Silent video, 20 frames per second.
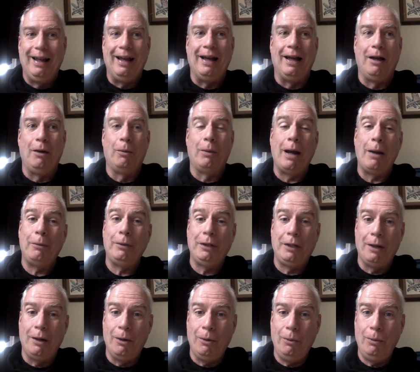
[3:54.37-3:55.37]
uh, where I would
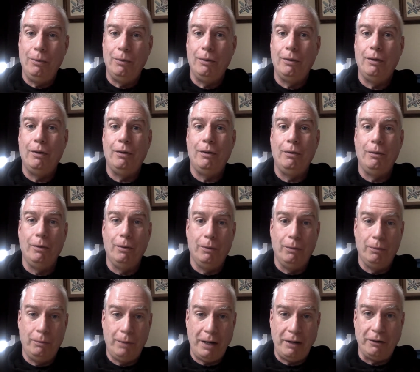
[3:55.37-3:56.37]
go
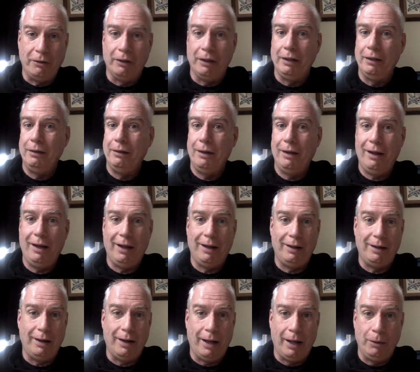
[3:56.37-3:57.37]
regularly
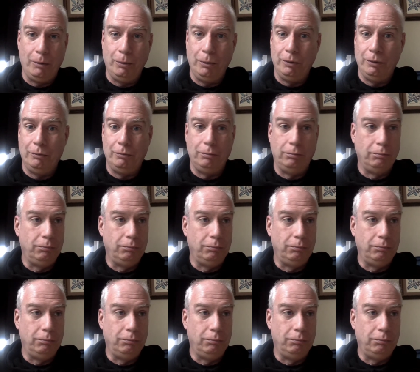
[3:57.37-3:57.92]
and I would